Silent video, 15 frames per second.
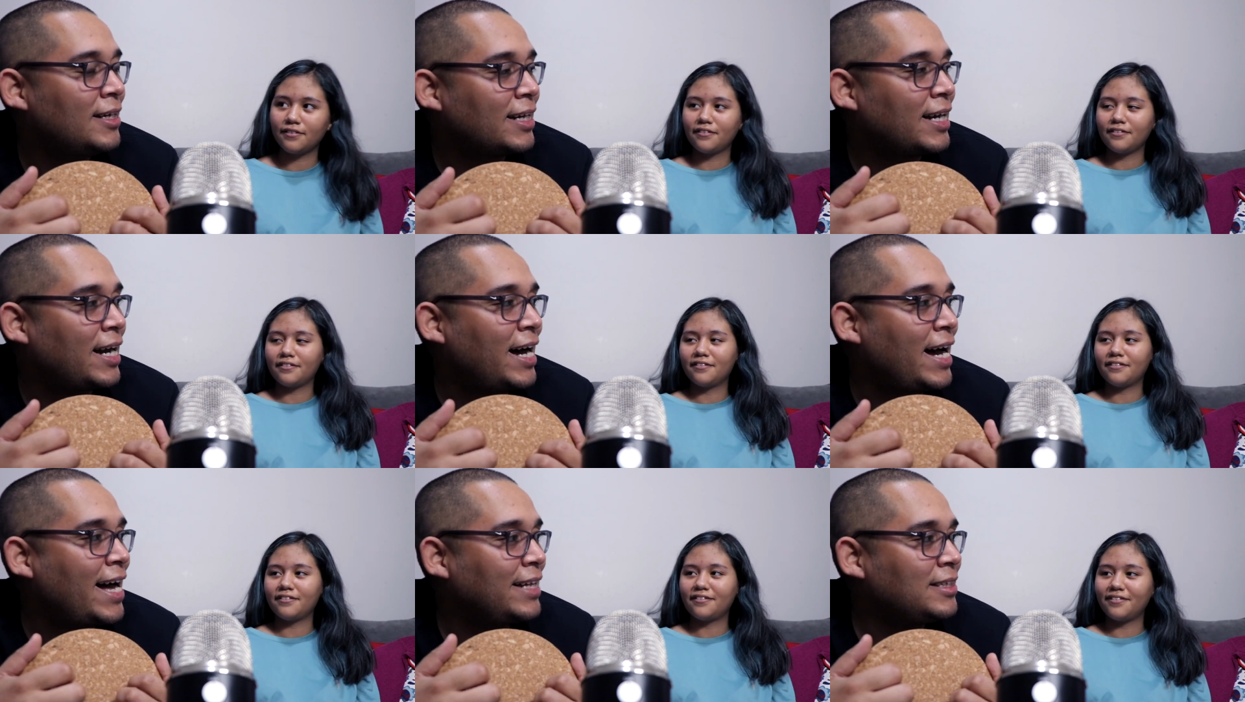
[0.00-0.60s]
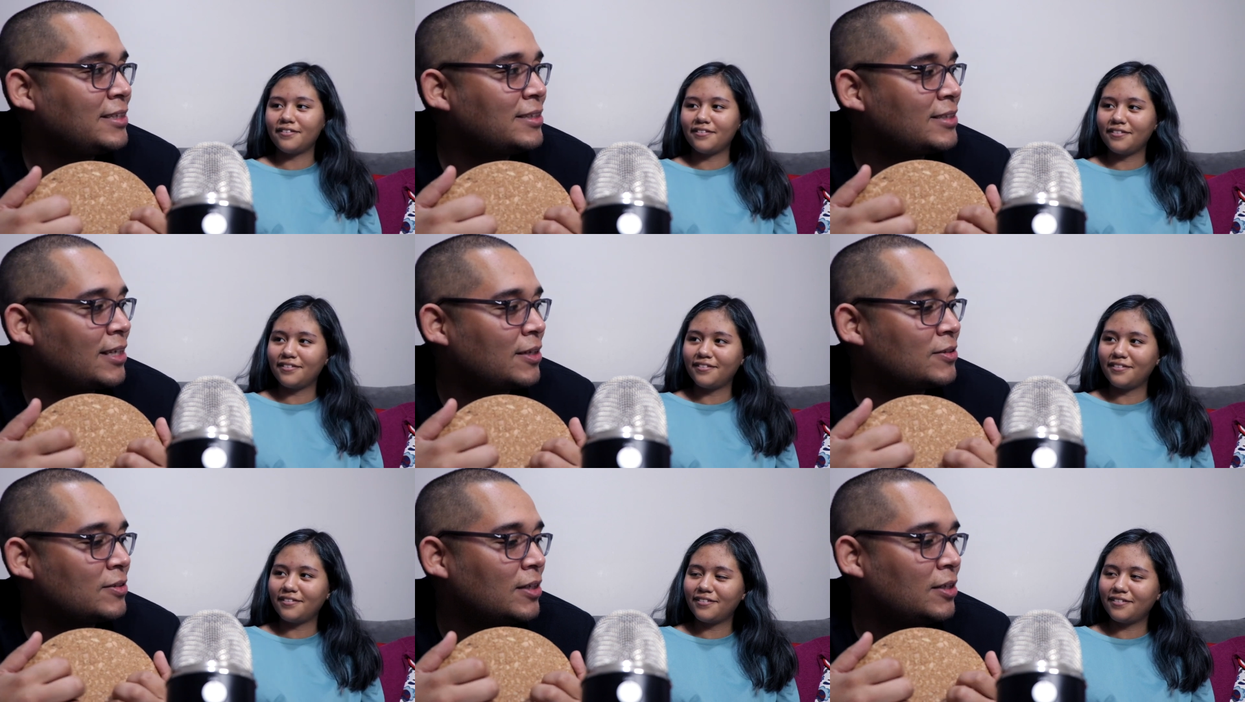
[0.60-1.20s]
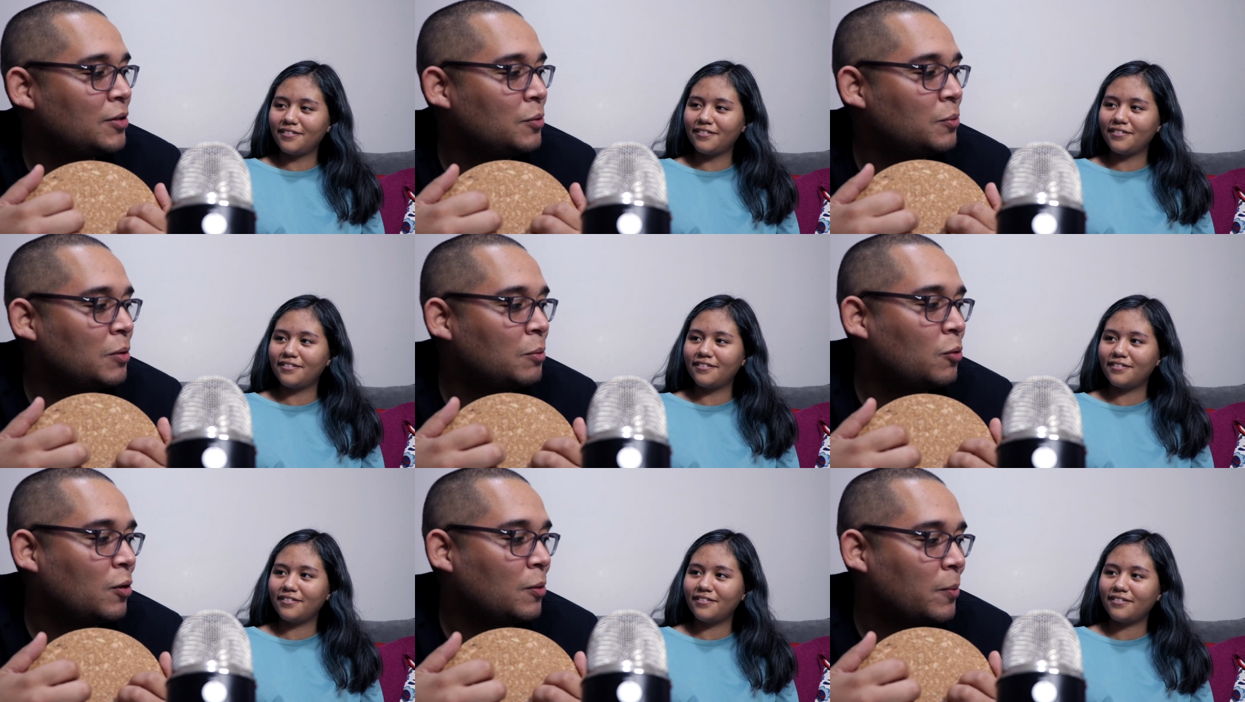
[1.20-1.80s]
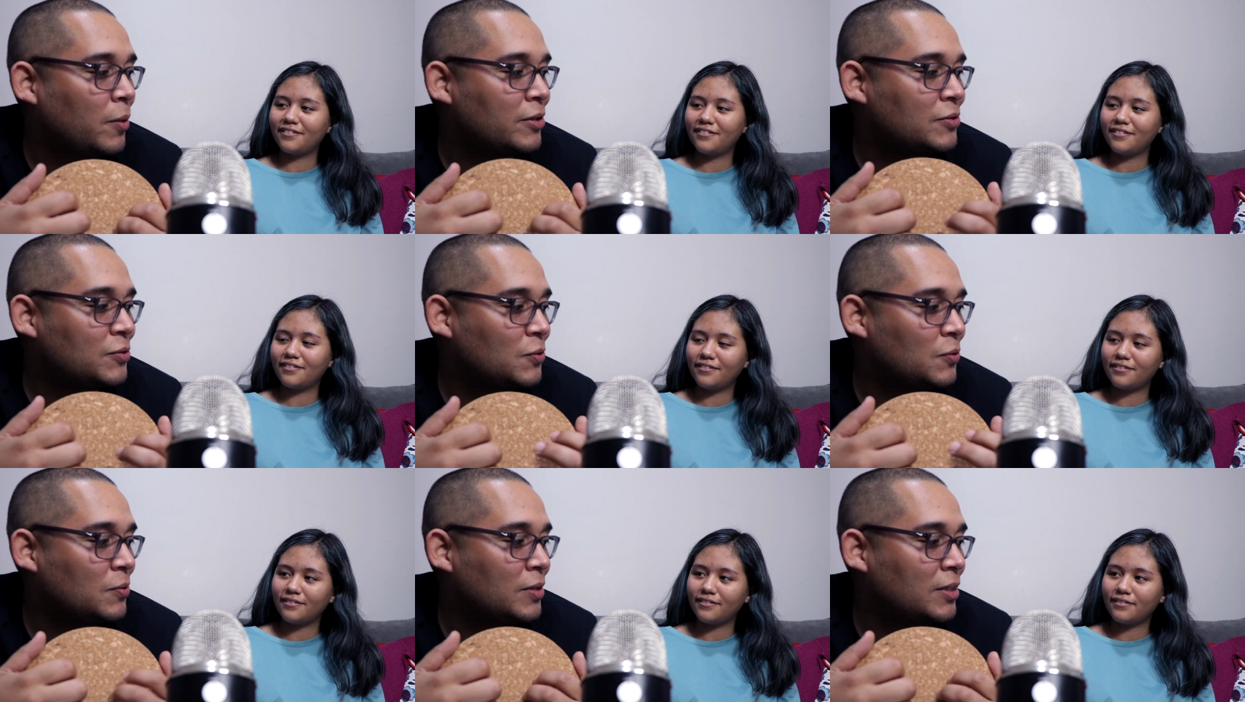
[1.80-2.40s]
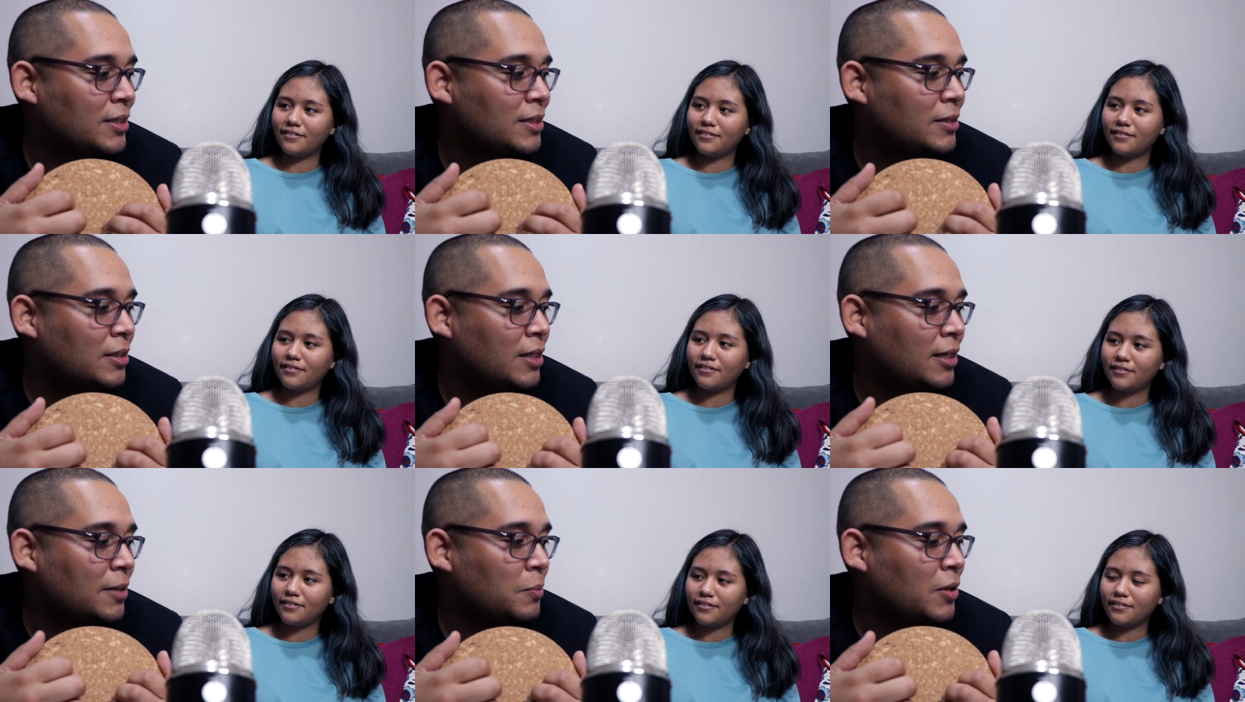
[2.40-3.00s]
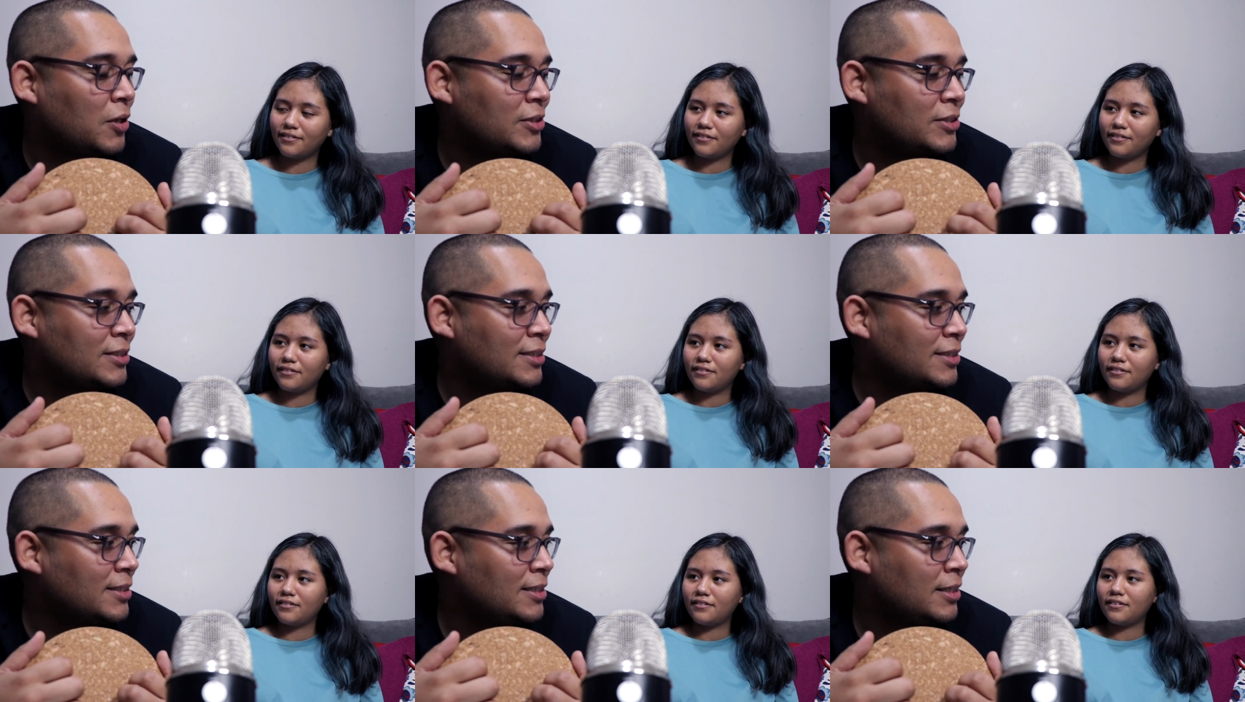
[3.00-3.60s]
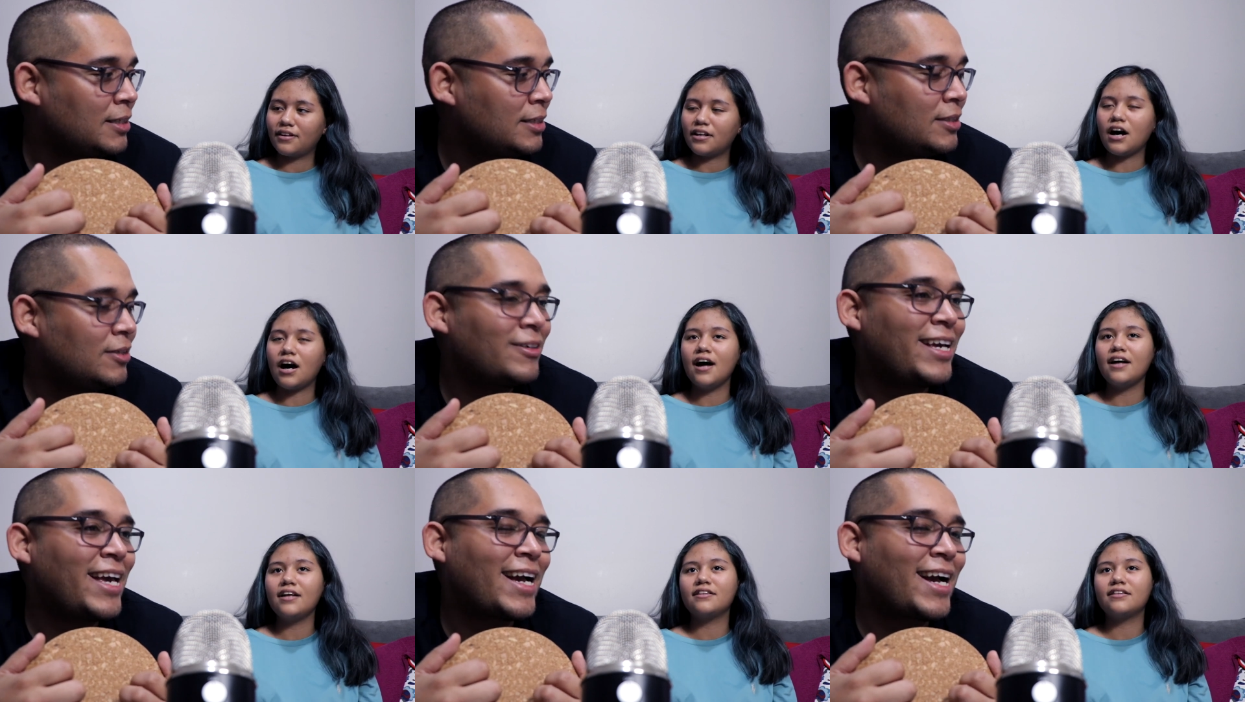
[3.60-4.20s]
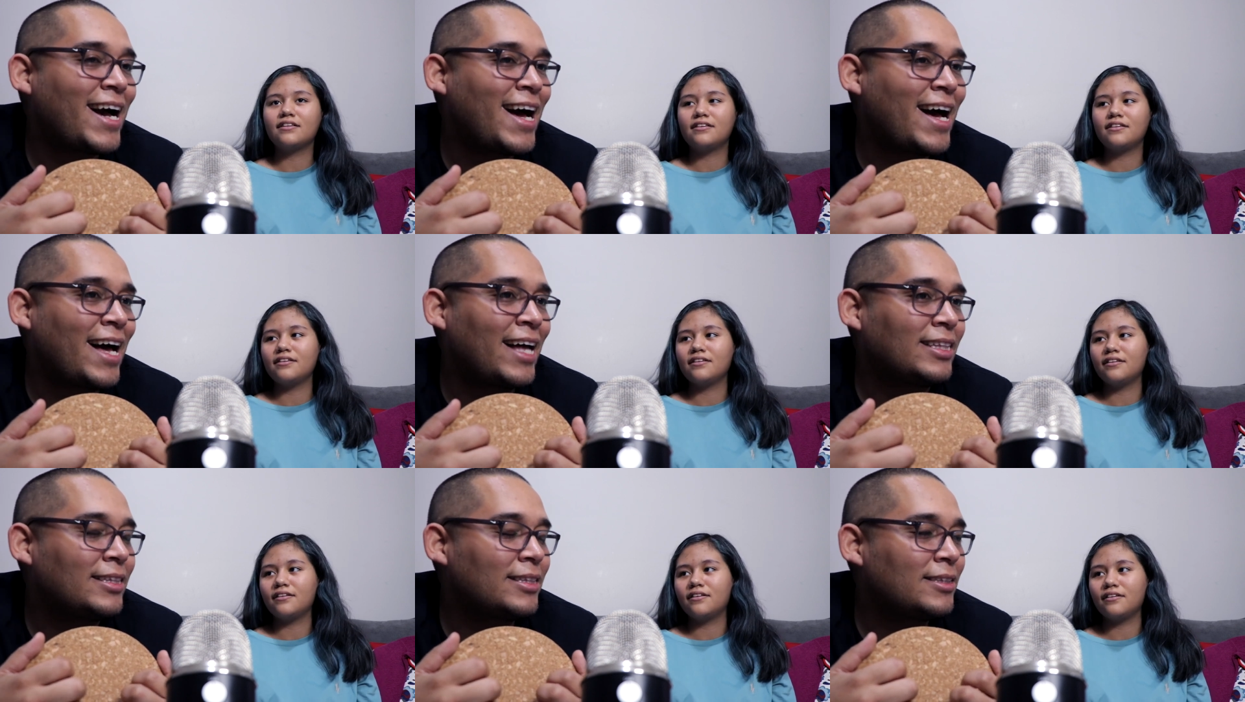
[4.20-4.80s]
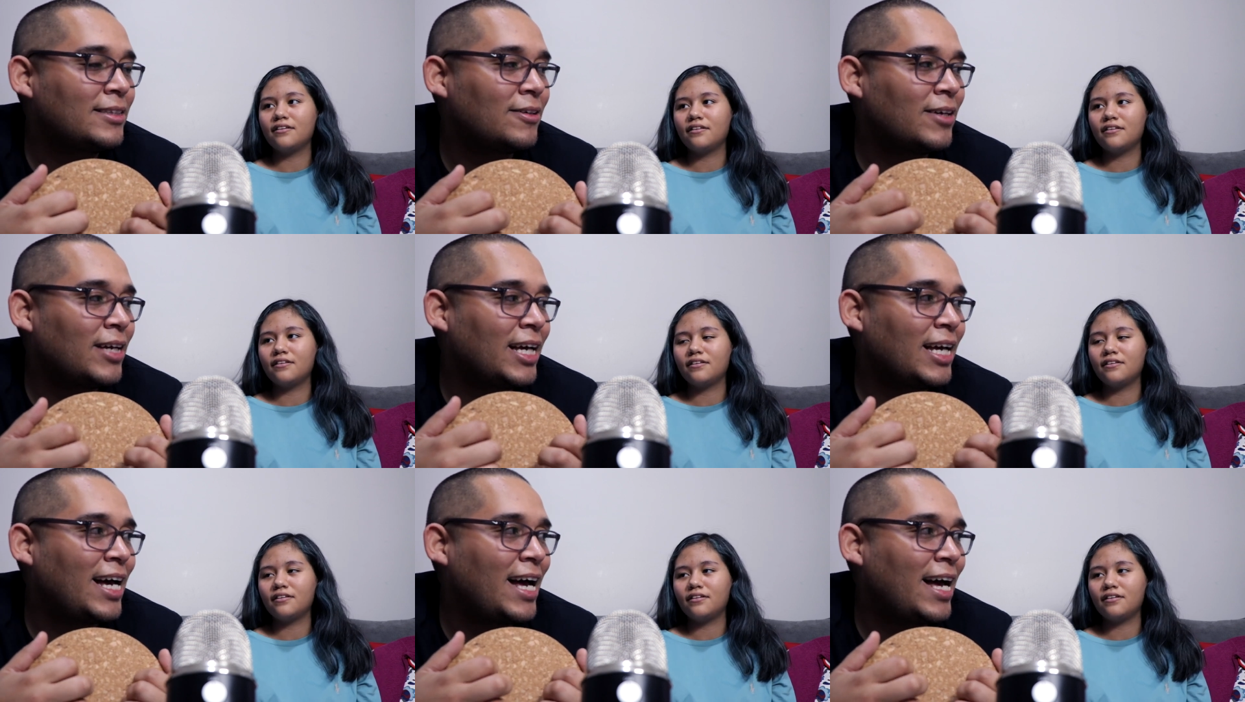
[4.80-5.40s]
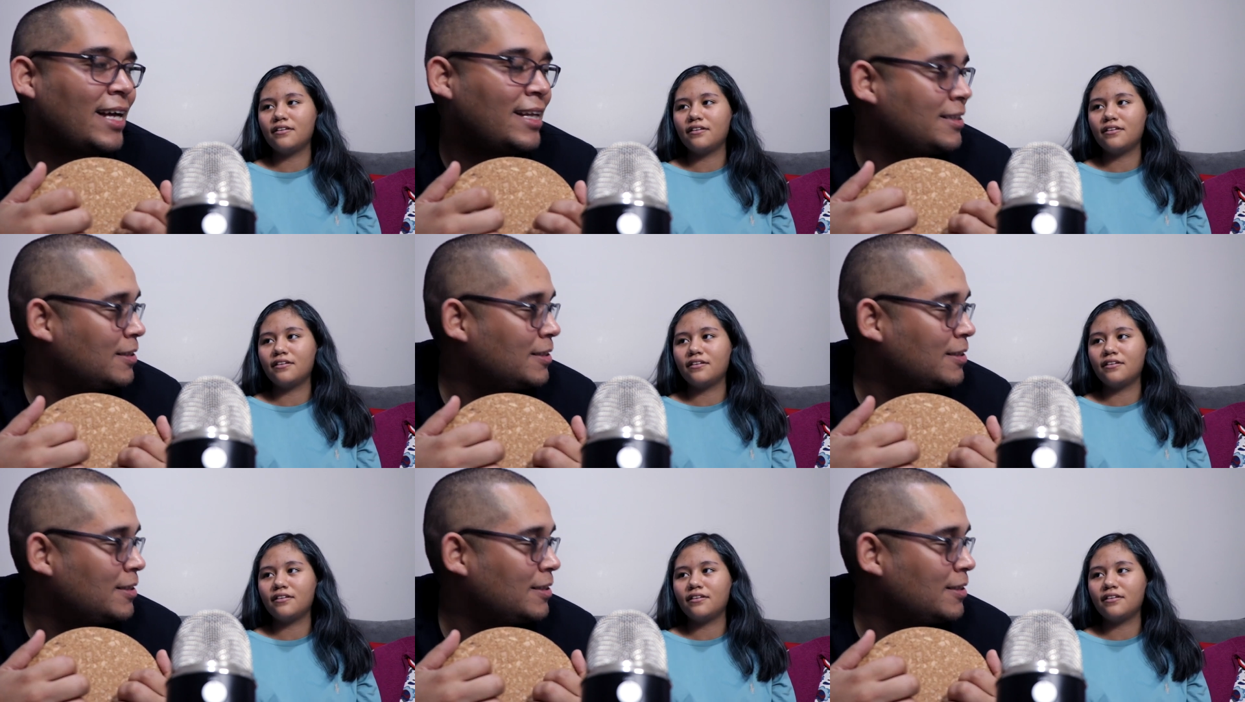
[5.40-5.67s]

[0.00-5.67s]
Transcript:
Speaker 1: Caught, it sounds a little bit more Bostonian, like Boston. Cod? Don't get caught. Don't get caught.